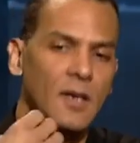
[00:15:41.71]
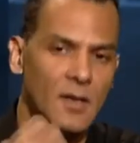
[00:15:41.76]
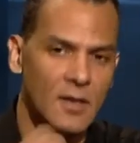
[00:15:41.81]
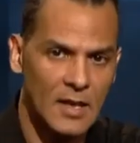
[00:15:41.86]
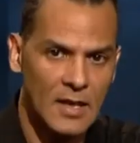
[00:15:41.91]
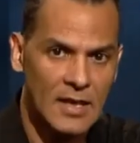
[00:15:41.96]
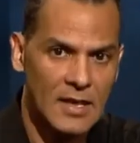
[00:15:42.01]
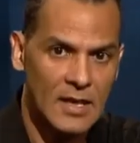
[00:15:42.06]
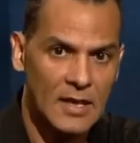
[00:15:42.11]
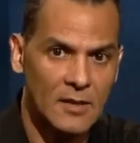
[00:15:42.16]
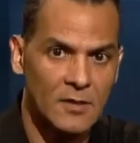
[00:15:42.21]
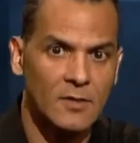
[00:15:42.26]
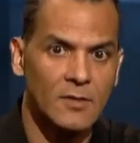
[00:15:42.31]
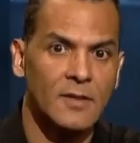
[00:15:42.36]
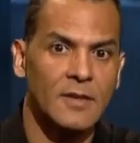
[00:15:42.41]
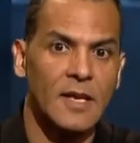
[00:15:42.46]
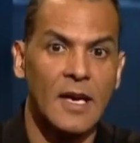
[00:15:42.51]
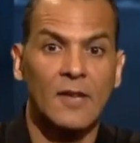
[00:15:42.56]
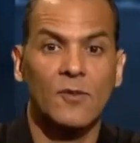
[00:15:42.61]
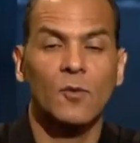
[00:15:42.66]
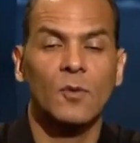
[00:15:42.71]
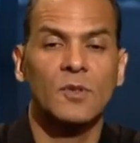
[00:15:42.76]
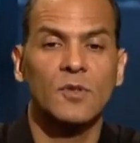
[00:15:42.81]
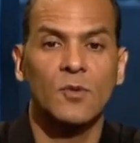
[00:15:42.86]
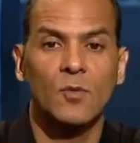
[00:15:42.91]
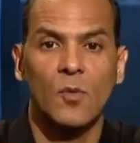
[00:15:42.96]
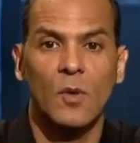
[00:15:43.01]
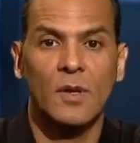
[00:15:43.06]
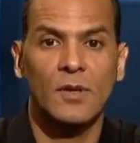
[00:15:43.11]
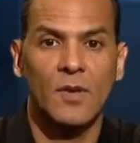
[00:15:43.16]
Again, that's what
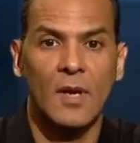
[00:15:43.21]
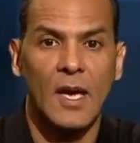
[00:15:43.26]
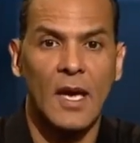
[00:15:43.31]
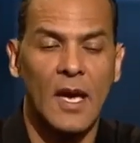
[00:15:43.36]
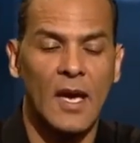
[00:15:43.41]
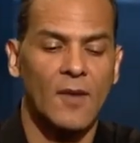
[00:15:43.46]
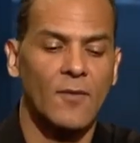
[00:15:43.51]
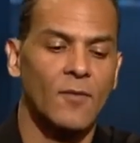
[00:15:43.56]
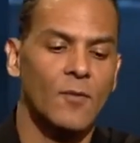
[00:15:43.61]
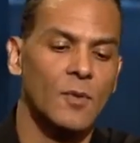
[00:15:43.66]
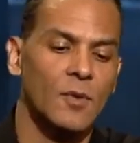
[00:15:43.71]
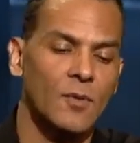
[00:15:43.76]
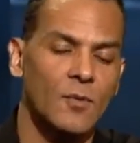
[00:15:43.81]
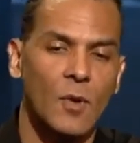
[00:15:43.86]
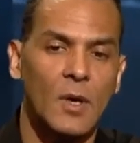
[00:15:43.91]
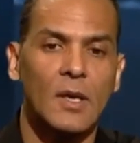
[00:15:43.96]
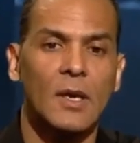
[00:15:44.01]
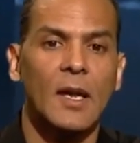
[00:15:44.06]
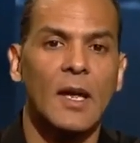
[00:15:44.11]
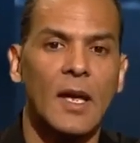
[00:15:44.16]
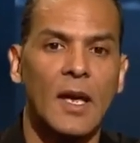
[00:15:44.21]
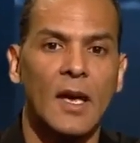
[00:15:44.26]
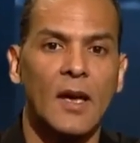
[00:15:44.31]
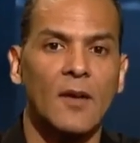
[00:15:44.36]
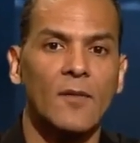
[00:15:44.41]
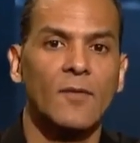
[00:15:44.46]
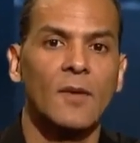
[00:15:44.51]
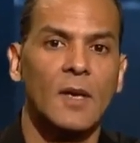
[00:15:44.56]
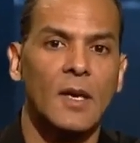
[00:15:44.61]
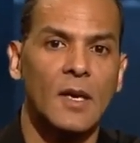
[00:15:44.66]
you want to have. When you want
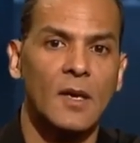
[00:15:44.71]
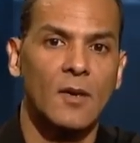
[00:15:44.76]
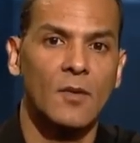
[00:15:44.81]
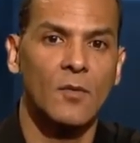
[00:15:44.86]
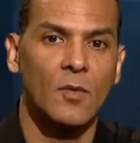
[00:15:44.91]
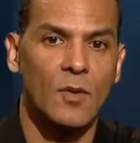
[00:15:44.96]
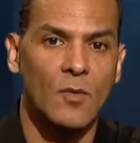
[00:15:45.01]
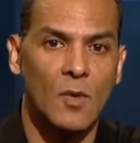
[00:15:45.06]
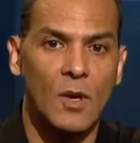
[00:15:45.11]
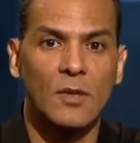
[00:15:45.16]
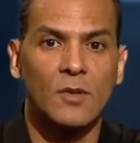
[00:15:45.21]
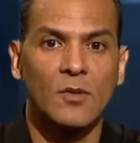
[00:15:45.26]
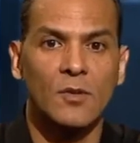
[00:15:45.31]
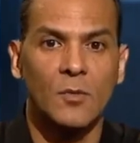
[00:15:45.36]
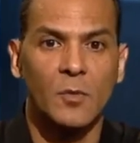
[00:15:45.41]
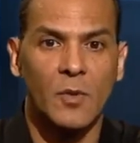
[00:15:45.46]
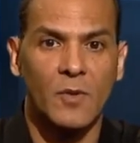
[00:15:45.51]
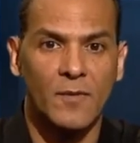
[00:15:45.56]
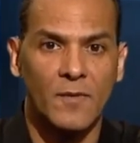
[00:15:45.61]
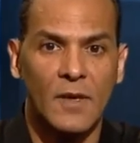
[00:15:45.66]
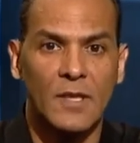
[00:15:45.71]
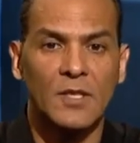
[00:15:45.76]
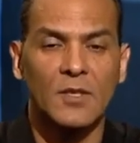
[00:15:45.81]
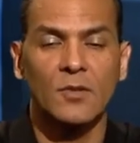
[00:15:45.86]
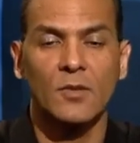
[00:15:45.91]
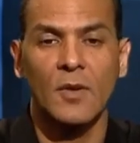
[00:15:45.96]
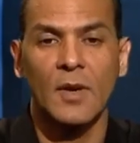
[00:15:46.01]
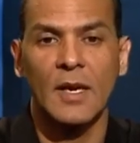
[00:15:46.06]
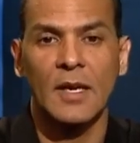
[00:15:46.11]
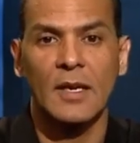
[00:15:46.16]
to do
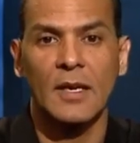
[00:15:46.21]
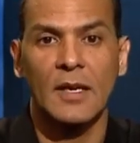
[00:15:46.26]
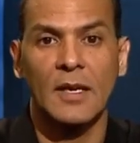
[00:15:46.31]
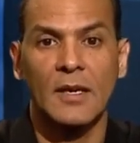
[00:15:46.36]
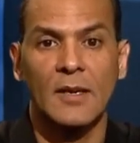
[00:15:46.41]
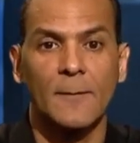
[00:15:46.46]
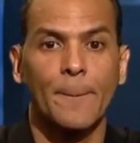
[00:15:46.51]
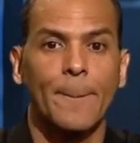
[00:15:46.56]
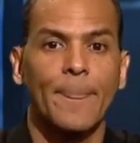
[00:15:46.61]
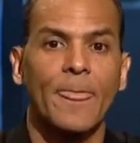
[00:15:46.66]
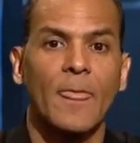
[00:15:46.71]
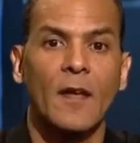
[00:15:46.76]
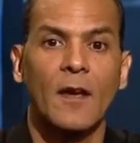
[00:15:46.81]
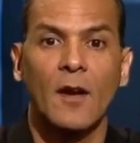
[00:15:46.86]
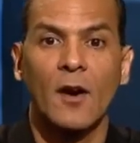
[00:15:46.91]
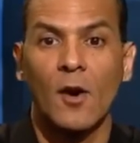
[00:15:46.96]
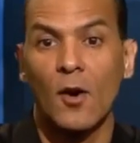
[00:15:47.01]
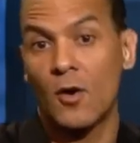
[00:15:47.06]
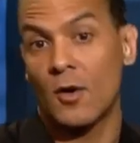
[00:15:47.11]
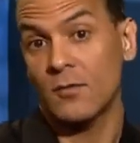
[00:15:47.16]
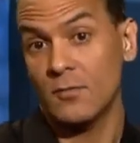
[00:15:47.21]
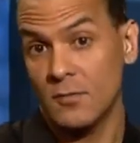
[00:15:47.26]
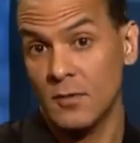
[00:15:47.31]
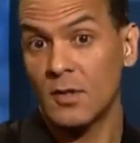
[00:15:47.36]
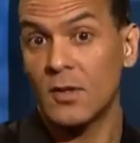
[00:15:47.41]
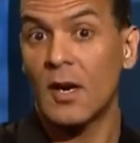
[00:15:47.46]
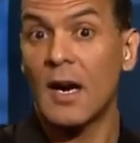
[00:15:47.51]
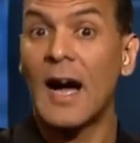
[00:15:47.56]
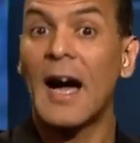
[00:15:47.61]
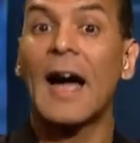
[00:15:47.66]
professional editing or
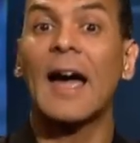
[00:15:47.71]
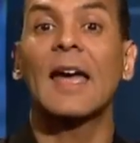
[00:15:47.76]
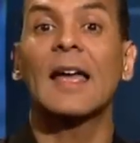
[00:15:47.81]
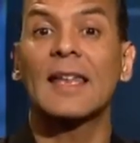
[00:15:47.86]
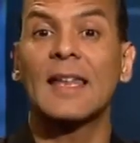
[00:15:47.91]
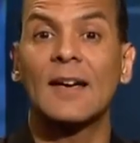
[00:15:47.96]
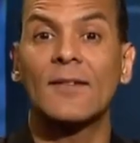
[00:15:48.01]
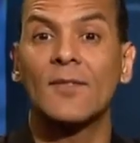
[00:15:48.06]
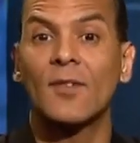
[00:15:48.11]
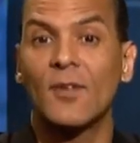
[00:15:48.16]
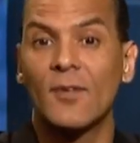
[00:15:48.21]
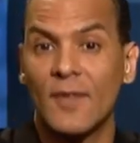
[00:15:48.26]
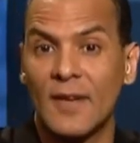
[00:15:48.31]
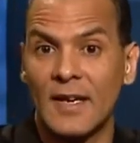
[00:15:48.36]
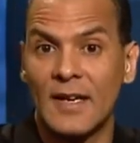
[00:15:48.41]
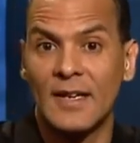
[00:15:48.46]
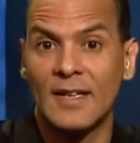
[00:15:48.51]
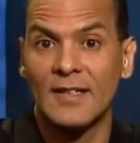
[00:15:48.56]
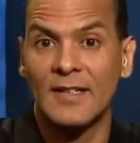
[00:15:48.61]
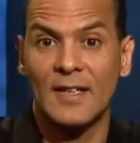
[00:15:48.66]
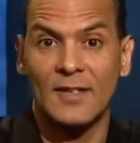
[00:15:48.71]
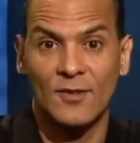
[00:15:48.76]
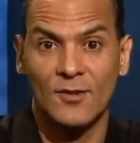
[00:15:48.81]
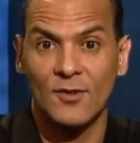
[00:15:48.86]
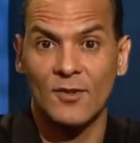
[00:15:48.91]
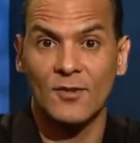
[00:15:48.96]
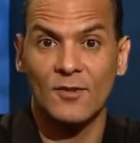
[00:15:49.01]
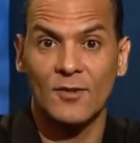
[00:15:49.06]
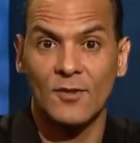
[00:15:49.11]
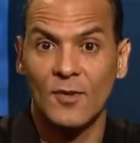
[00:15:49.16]
a higher level of editing that
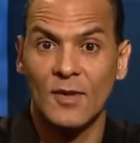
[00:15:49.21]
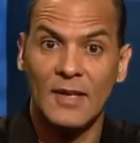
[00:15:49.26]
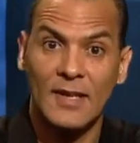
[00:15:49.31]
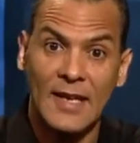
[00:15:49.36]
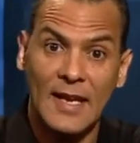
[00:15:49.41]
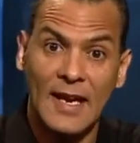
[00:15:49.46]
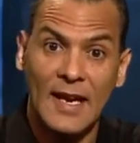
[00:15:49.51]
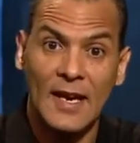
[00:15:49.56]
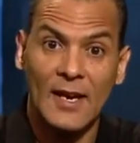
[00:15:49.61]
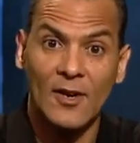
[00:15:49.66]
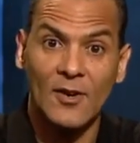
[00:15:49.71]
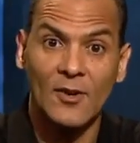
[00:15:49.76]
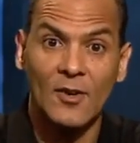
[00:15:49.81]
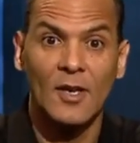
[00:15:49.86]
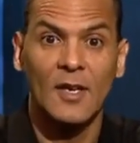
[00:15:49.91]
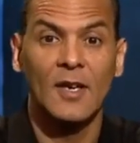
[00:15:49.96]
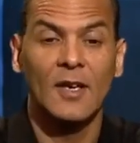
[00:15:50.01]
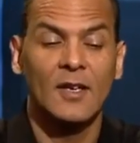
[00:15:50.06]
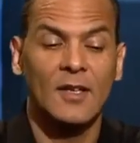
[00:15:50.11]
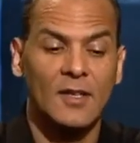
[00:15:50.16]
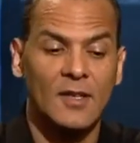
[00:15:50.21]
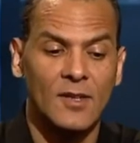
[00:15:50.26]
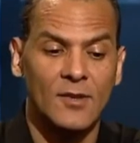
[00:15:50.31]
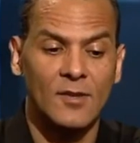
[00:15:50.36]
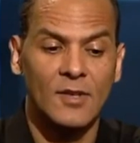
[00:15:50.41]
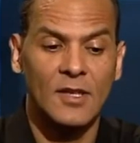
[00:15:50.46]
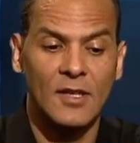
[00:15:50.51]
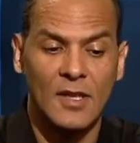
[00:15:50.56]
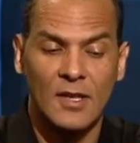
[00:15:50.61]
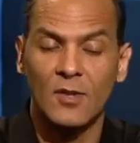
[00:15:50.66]
you're doing now, you
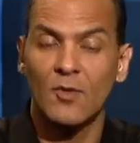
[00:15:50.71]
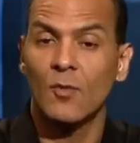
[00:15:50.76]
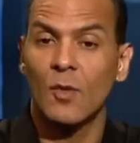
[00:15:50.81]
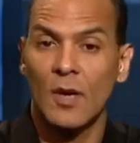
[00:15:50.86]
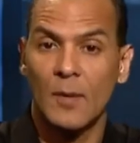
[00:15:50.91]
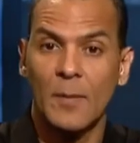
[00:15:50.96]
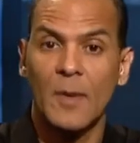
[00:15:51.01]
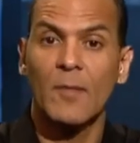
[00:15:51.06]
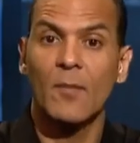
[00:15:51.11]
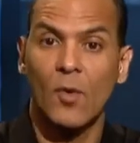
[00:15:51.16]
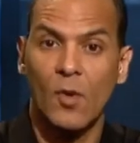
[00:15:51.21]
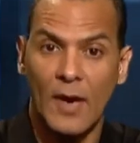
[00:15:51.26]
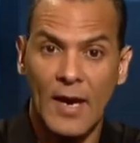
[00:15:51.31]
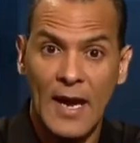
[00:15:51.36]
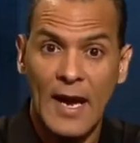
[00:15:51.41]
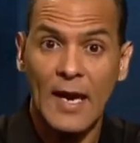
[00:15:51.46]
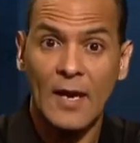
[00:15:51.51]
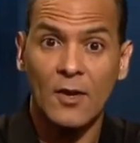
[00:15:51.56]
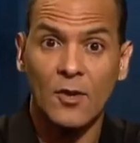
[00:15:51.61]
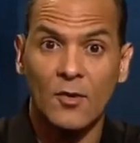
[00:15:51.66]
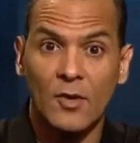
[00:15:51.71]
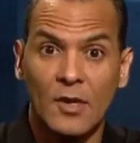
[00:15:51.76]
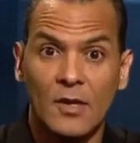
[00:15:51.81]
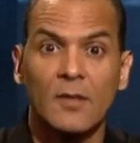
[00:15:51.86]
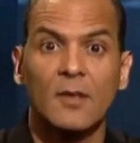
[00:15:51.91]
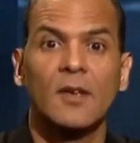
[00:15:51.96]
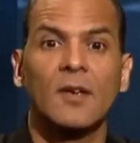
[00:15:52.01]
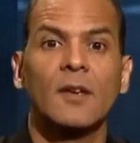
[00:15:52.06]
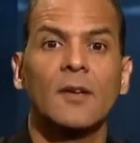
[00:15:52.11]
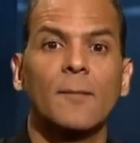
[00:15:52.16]
want to be more
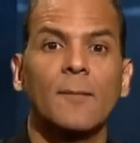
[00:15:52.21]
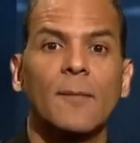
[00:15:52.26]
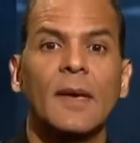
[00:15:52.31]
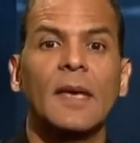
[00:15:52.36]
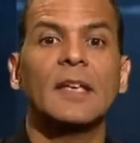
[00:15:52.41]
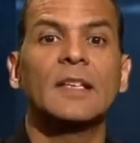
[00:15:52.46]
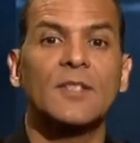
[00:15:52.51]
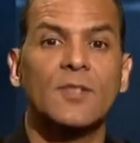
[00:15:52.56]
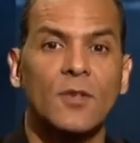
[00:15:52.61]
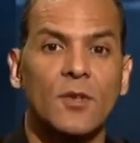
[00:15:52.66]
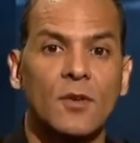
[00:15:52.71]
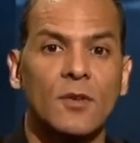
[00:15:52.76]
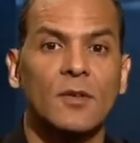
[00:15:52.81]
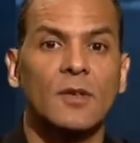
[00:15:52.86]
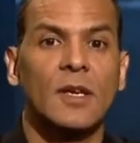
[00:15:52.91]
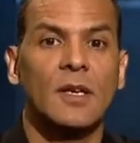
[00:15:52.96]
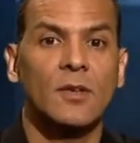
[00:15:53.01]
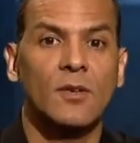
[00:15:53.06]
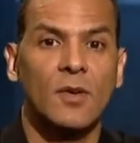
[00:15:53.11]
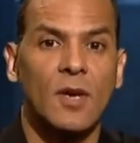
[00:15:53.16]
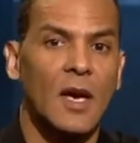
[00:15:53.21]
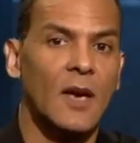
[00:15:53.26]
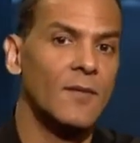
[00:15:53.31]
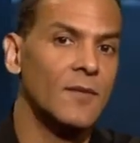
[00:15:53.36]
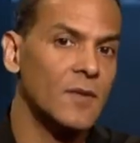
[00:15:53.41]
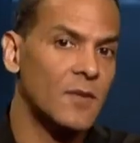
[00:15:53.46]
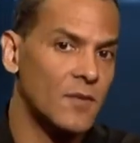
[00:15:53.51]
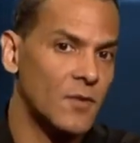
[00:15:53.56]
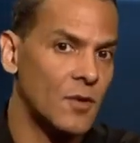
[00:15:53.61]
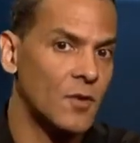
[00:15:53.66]
accurate, make certain that you
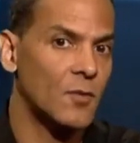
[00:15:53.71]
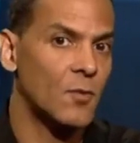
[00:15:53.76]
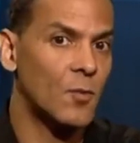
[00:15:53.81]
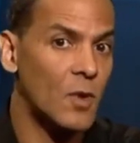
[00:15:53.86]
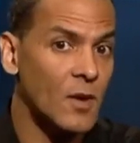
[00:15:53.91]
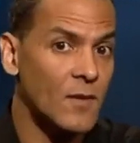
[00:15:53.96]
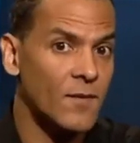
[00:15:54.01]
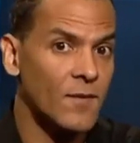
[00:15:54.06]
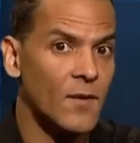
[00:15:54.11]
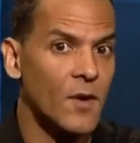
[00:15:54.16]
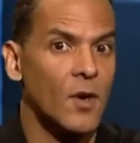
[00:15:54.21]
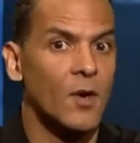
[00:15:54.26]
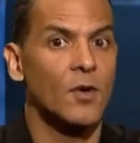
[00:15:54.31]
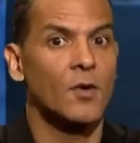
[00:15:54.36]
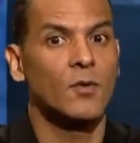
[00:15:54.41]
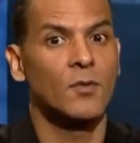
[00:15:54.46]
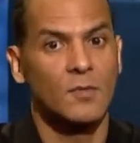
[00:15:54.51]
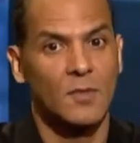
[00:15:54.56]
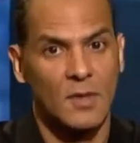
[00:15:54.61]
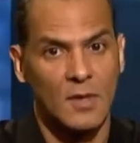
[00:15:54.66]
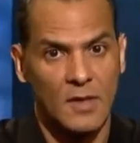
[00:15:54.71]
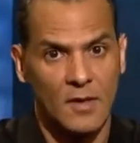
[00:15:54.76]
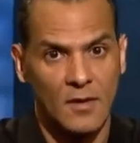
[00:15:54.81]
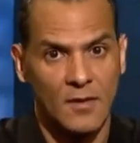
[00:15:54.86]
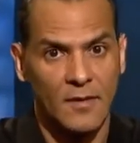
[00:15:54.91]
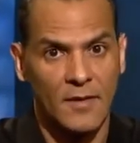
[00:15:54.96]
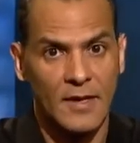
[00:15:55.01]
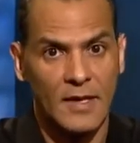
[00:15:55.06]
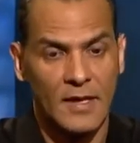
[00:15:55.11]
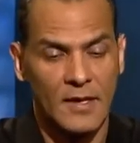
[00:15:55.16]
have a certain workflow
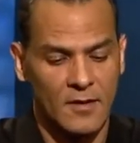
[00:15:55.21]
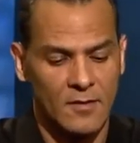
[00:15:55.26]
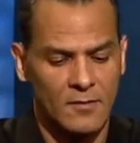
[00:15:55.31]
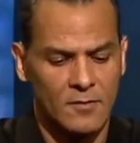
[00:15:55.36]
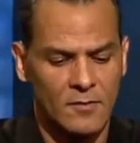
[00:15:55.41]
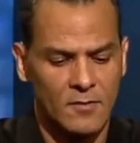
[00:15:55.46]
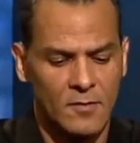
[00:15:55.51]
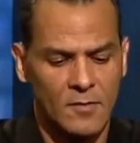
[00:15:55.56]
there.